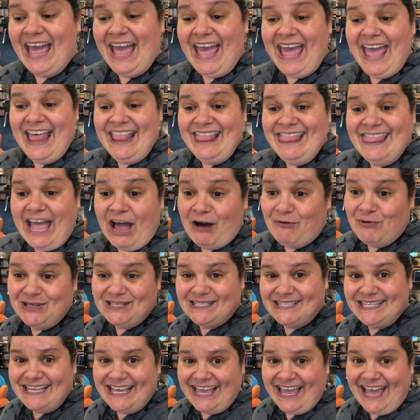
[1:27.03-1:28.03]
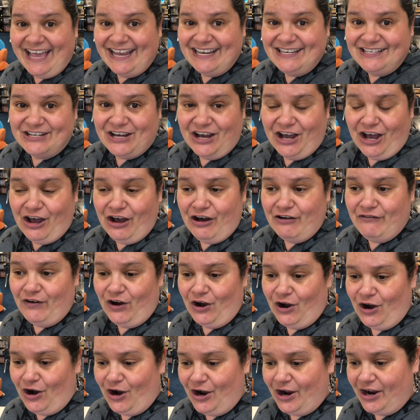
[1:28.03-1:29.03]
And that was the end of
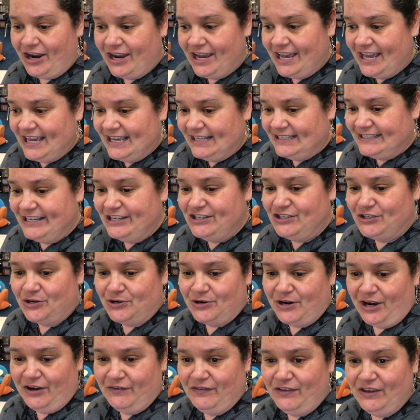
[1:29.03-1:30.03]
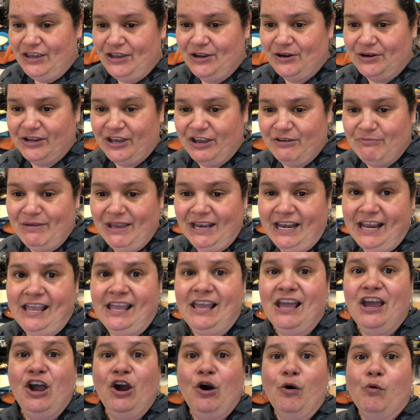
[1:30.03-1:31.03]
our Teacher of the Year committee.